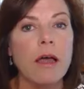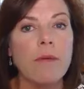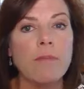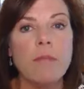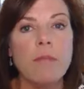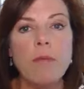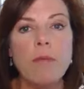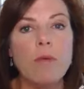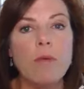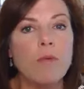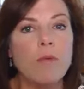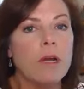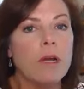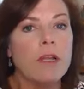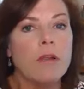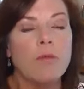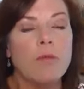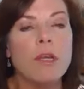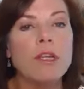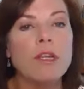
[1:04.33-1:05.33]
maybe
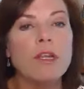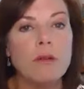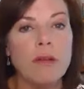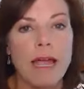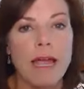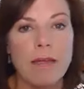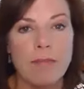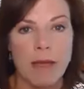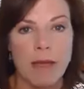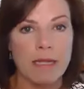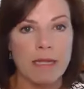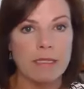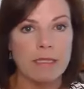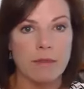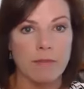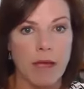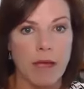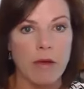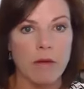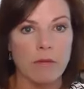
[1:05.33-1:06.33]
what you like best
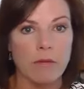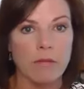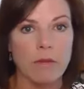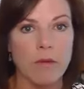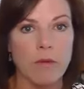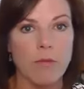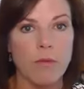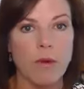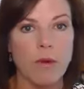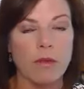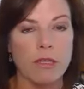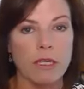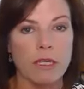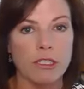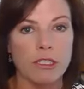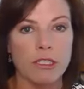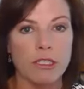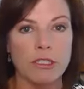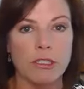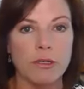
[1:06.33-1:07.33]
about the work
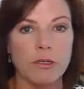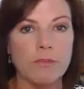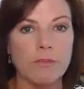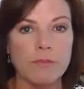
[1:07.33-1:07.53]
that you do.